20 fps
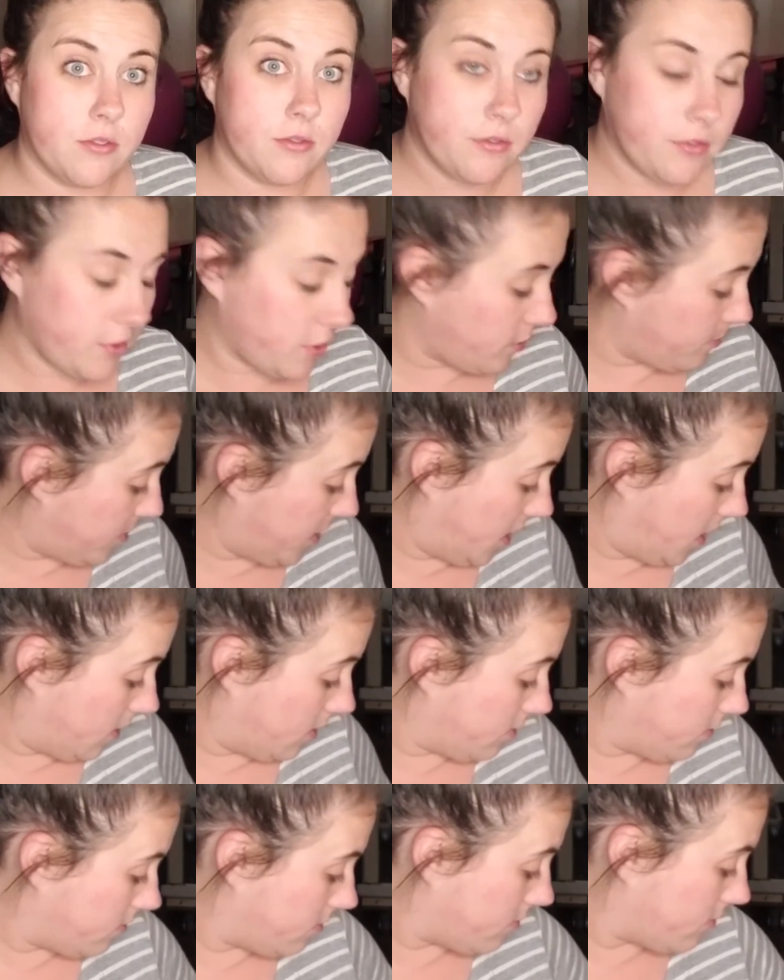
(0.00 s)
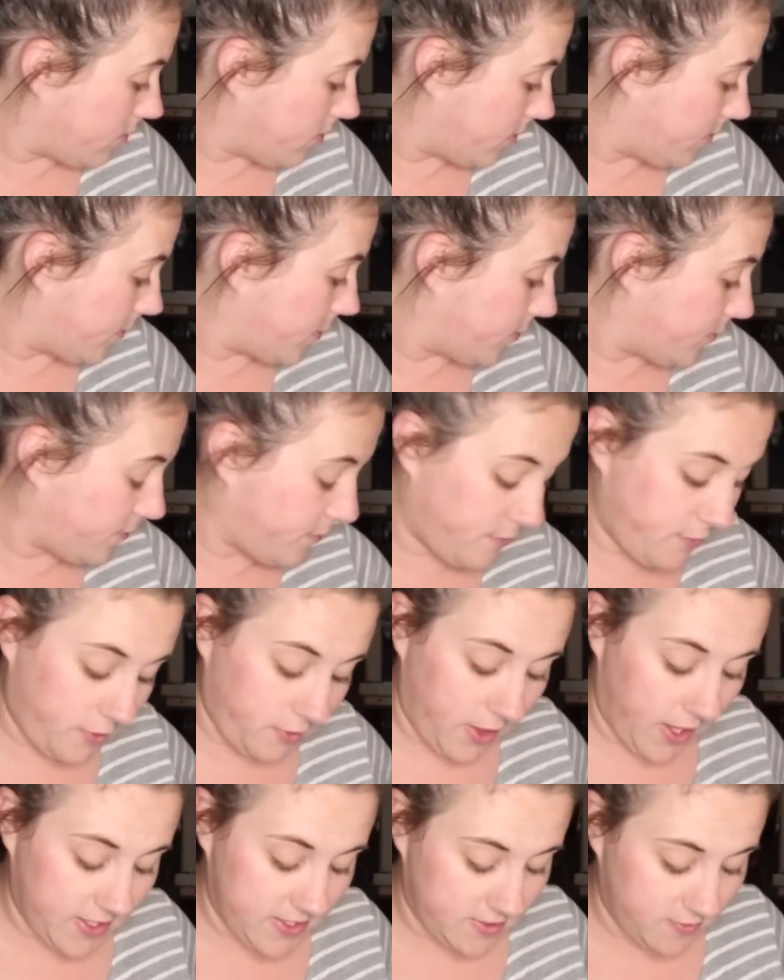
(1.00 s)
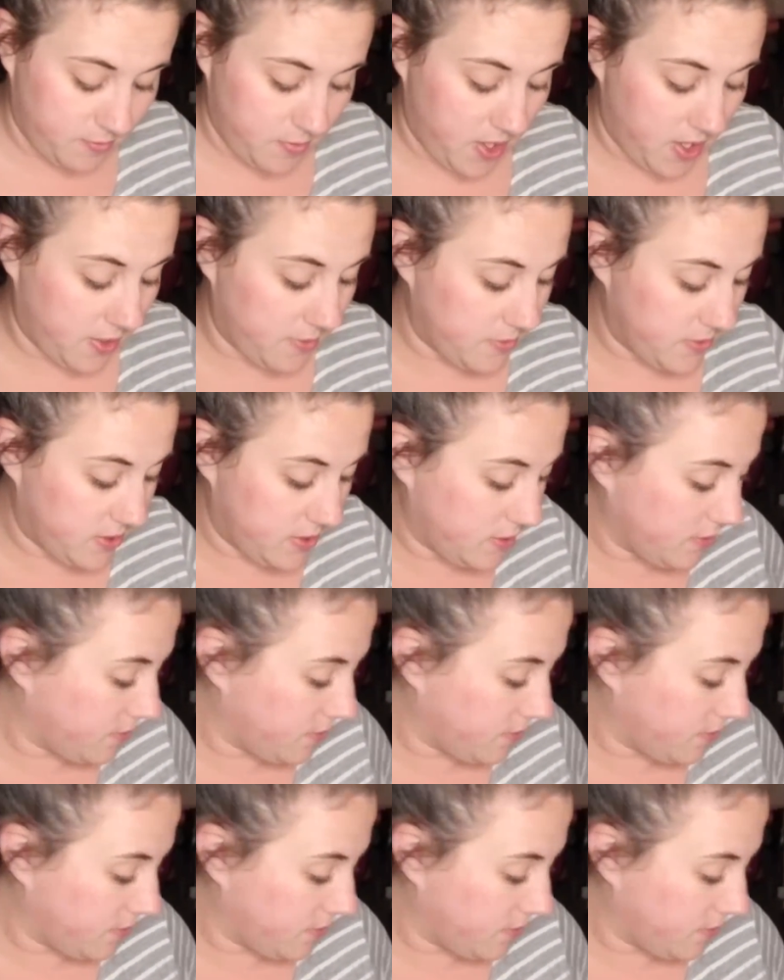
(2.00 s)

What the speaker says: for me and for lots of moms.